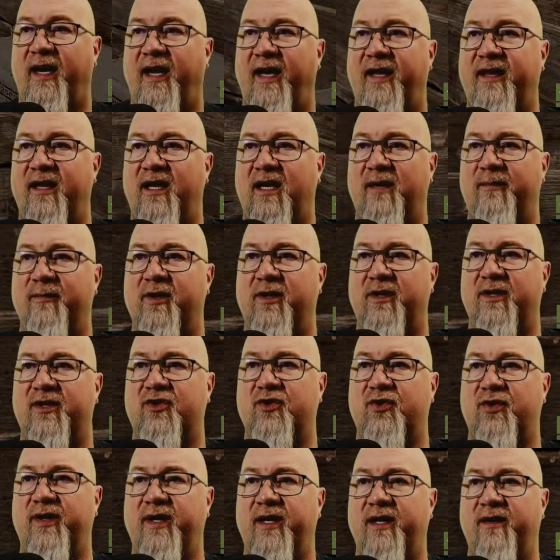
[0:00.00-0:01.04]
then I'm going to
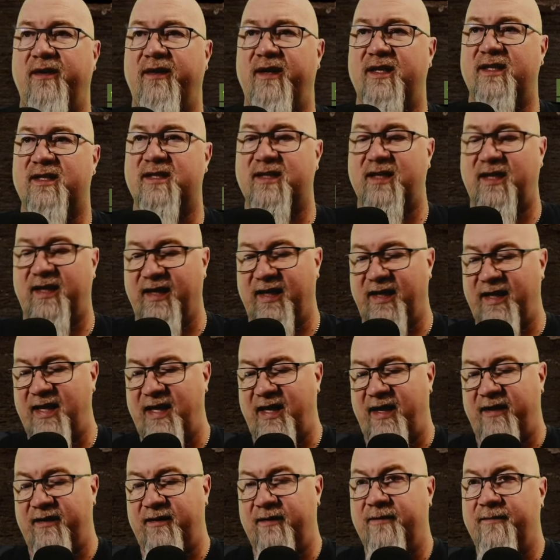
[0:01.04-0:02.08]
trigger this again.